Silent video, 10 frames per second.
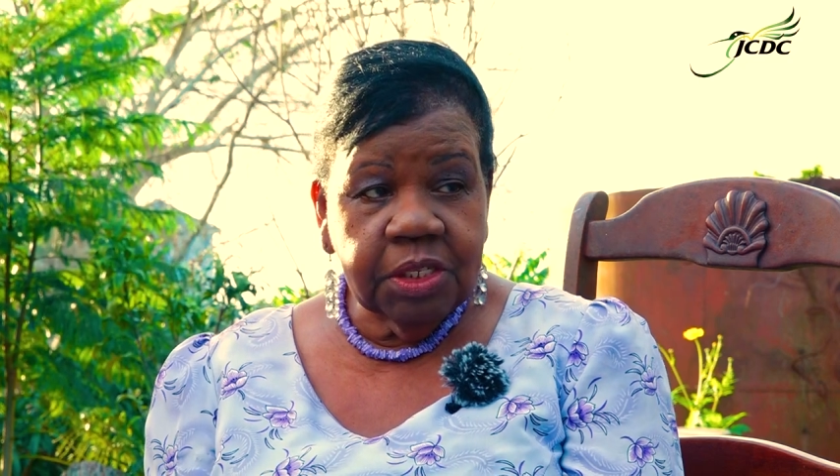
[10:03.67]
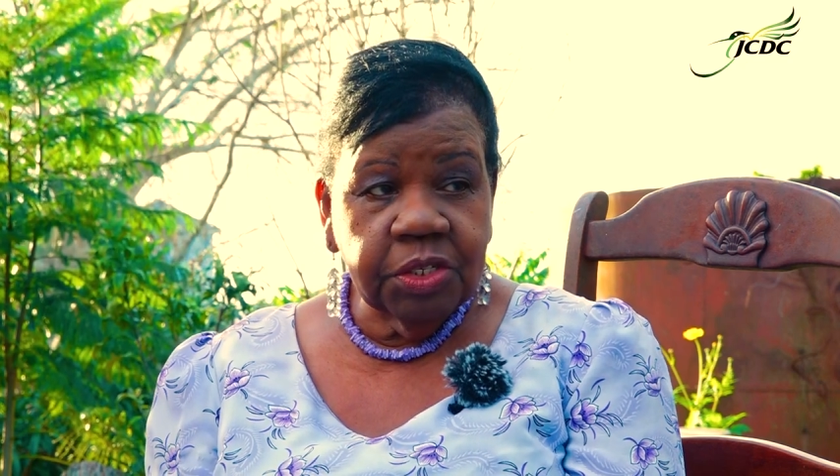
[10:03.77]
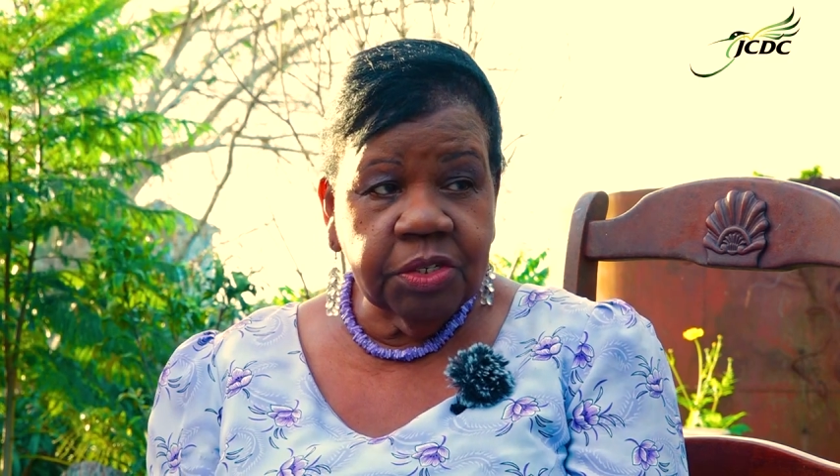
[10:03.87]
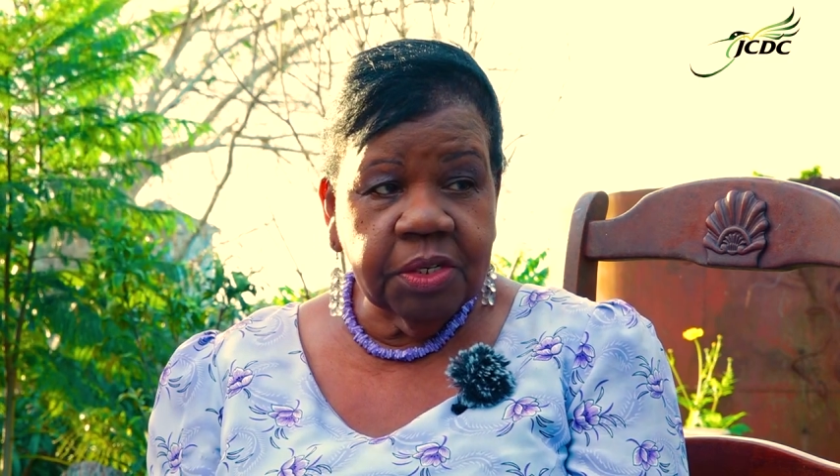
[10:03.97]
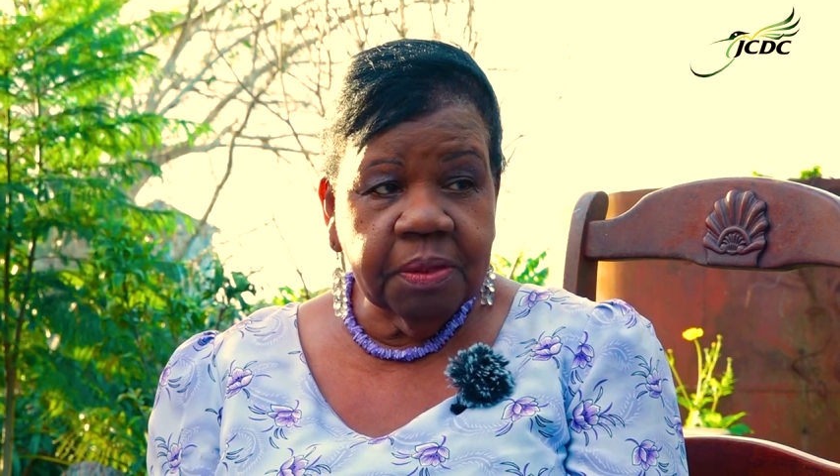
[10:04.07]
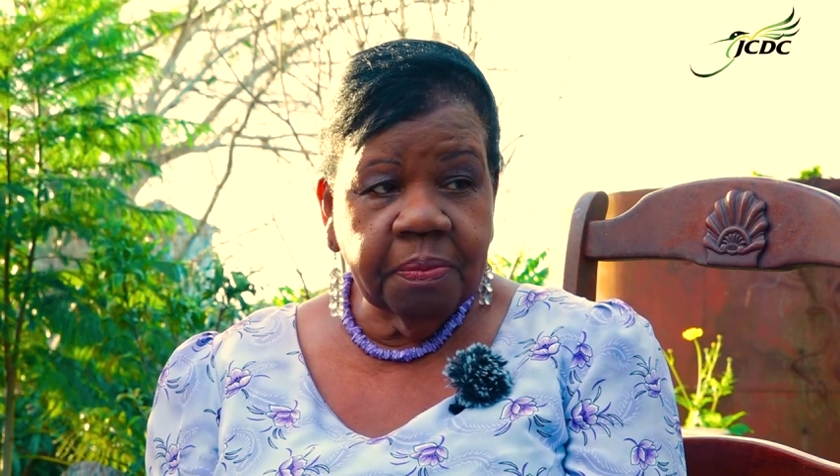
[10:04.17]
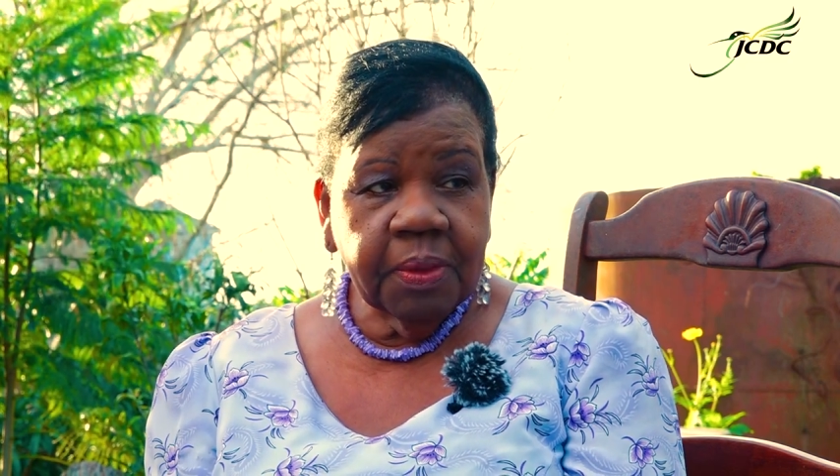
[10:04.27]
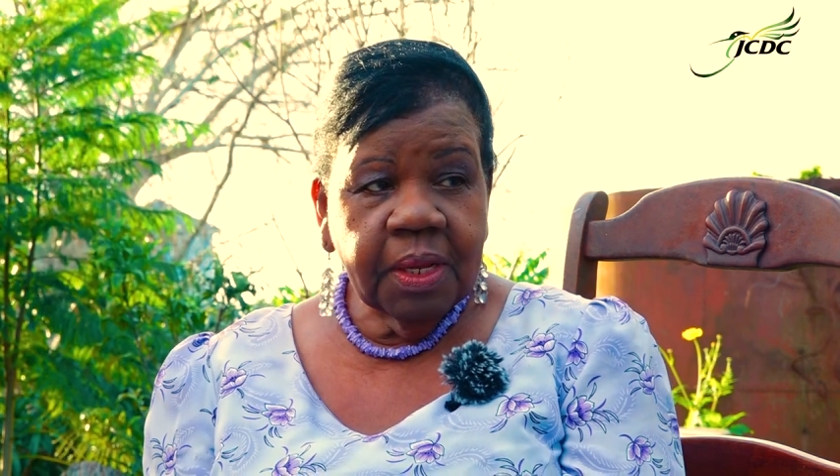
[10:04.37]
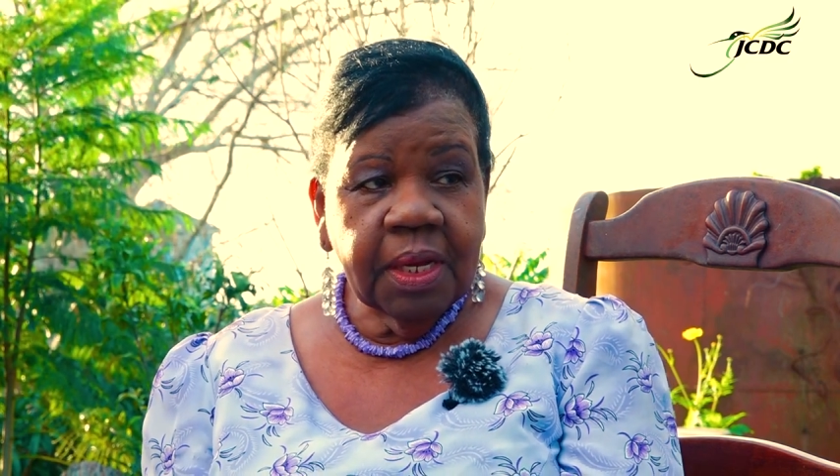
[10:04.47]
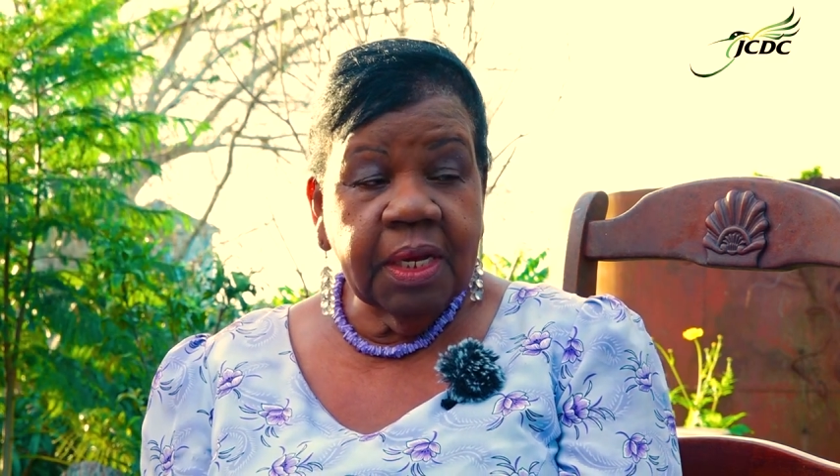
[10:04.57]
teacher,
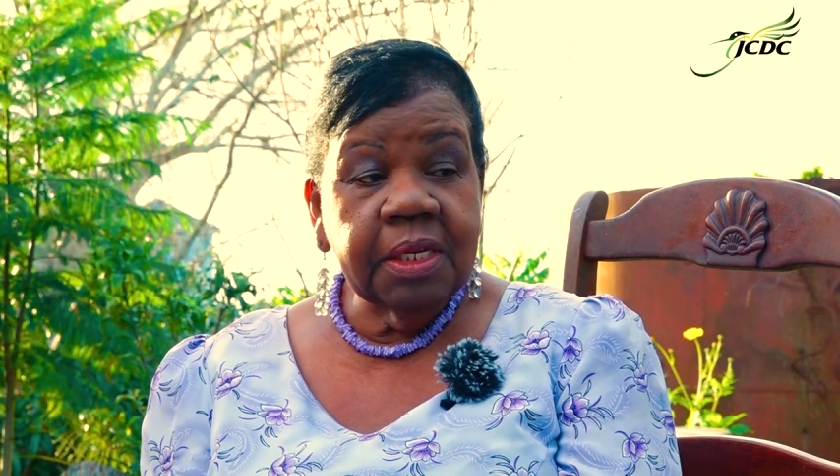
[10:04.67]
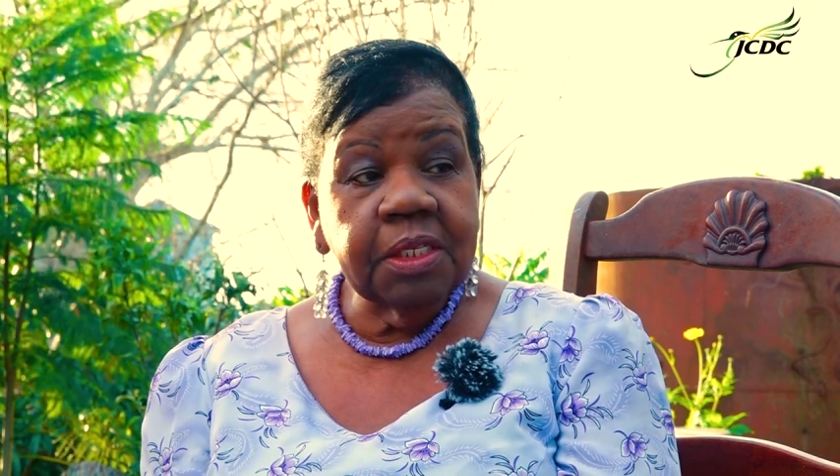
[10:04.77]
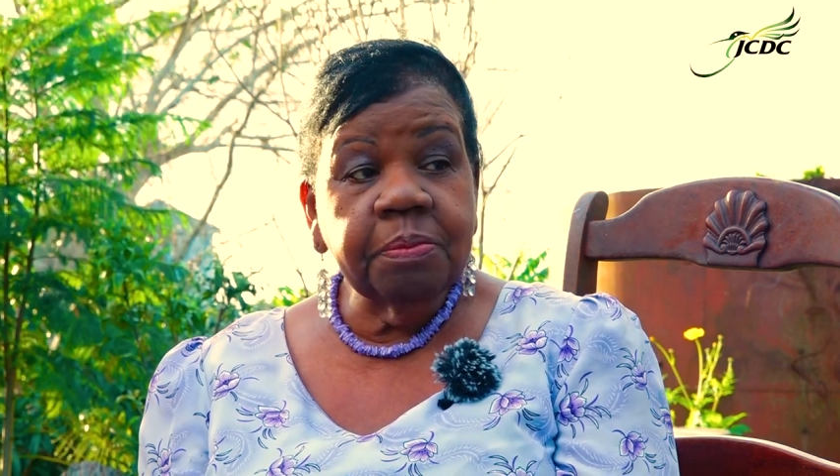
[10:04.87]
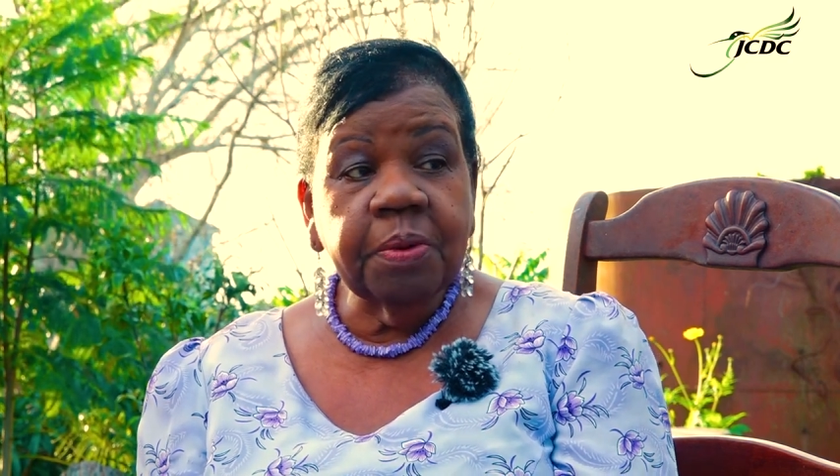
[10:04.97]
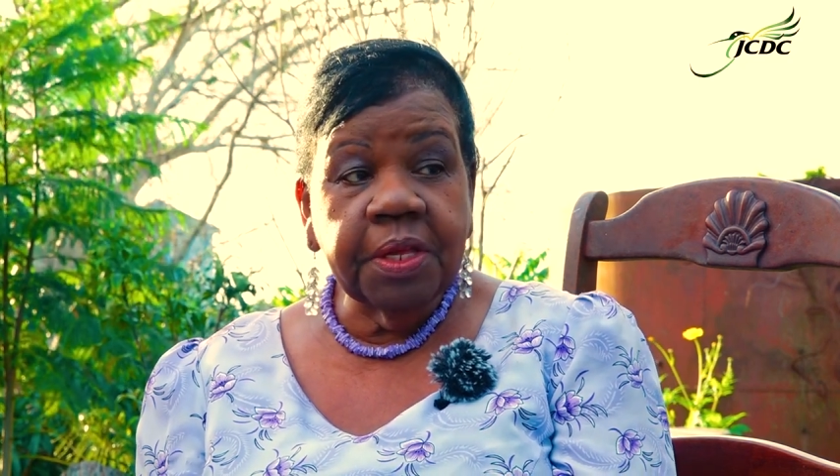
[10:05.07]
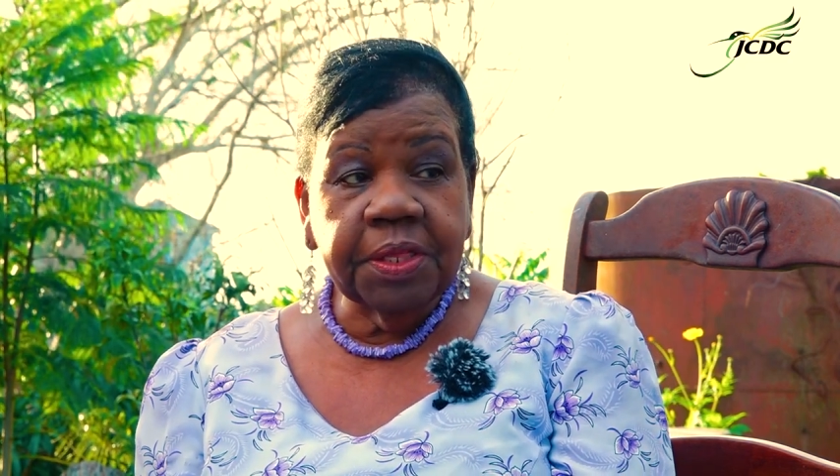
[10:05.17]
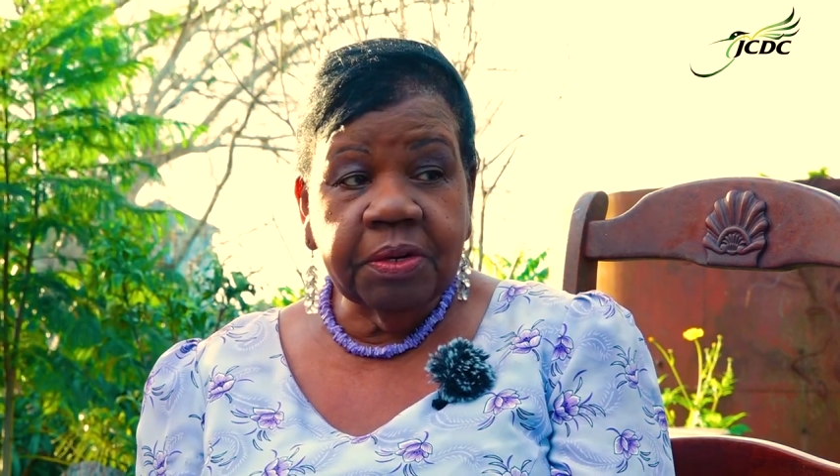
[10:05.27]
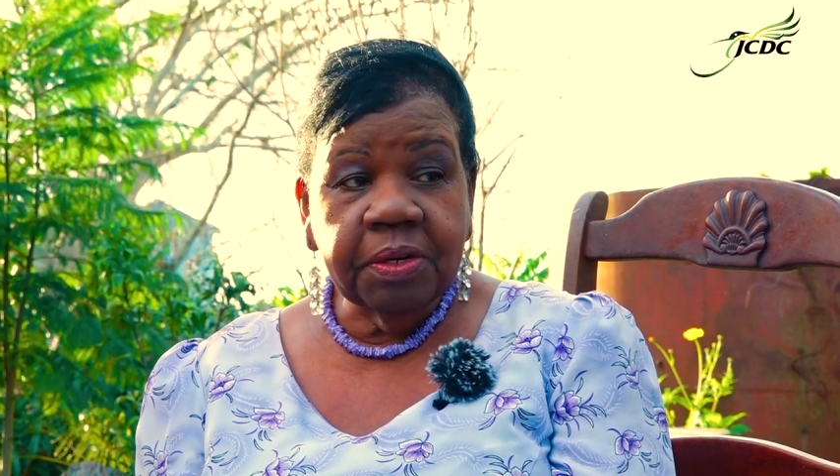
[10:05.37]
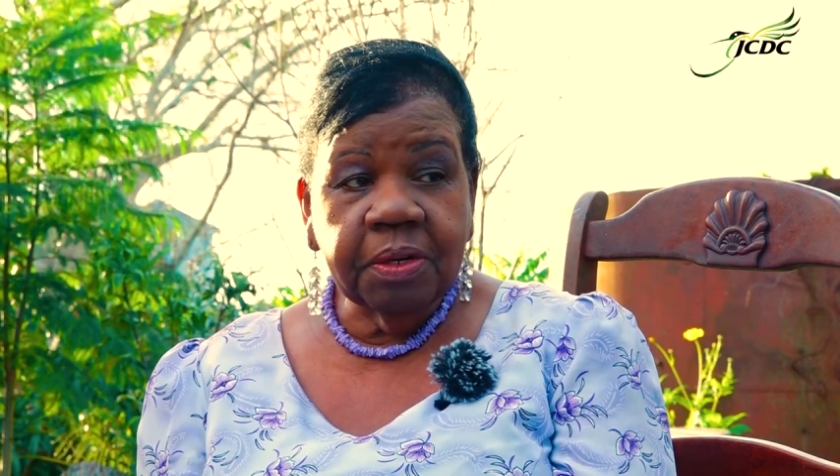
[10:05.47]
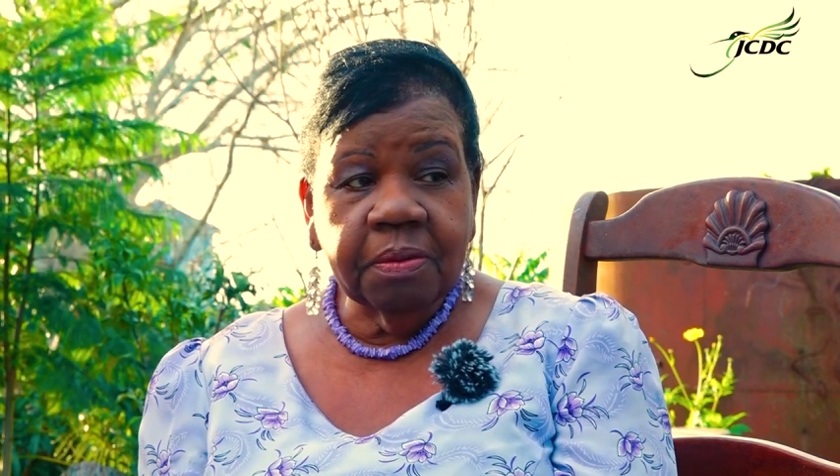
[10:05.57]
and his
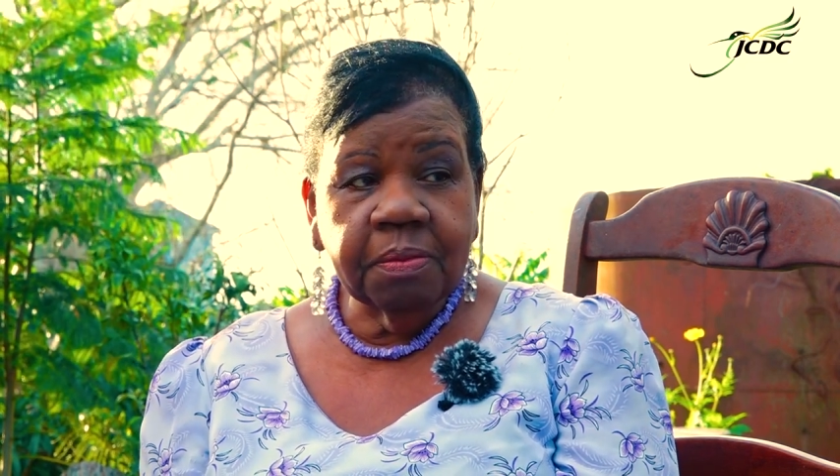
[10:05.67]
brother